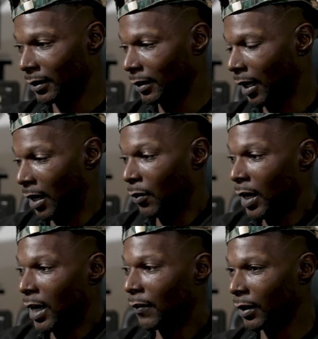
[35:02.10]
I
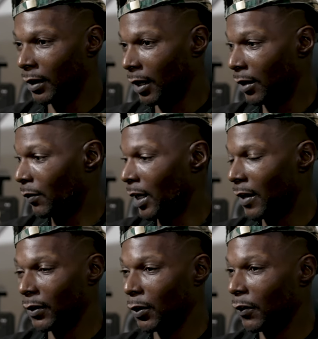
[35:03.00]
don't
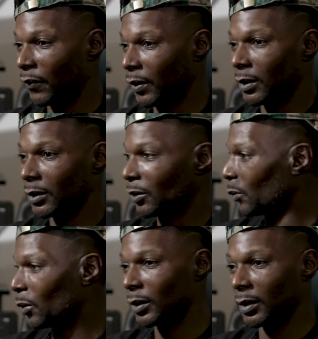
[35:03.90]
have no feelings
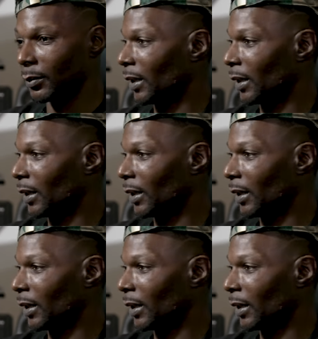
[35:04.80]
towards him.